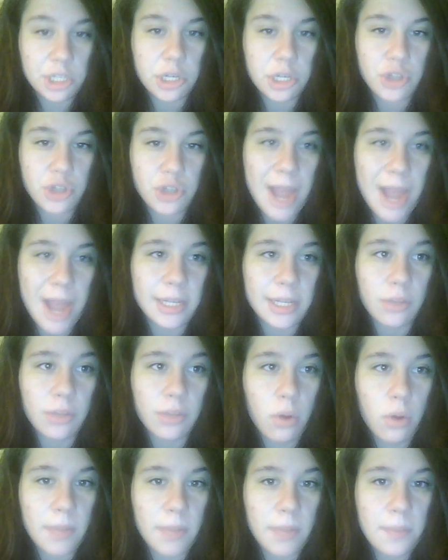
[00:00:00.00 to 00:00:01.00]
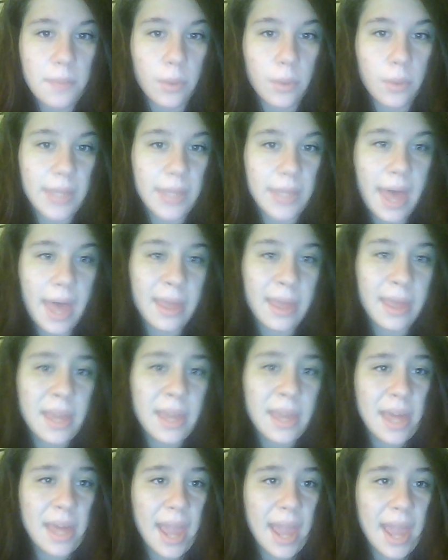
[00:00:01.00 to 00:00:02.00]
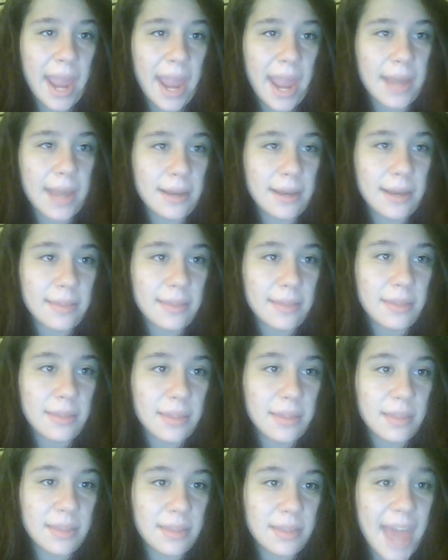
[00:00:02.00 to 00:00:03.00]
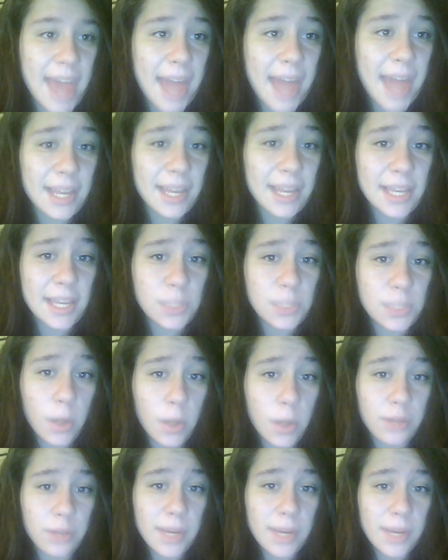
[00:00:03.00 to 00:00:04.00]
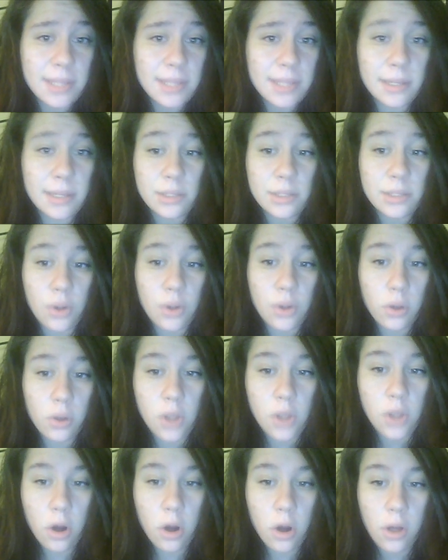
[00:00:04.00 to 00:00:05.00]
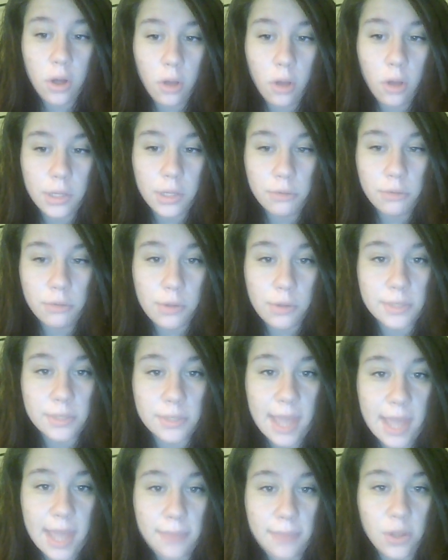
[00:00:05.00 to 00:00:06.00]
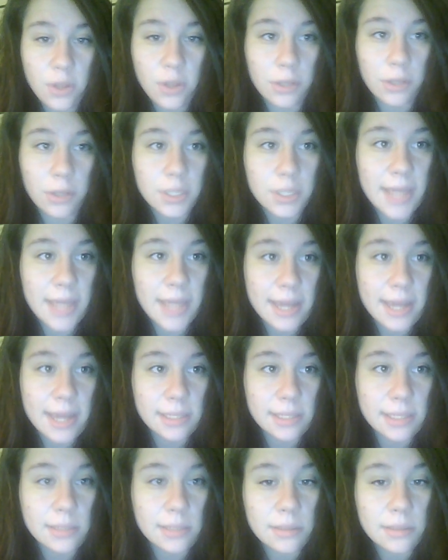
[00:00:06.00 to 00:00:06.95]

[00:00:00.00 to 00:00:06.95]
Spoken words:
You're attracting the wrong people with that, and that is one of the reasons girls are calling you those names on their statuses,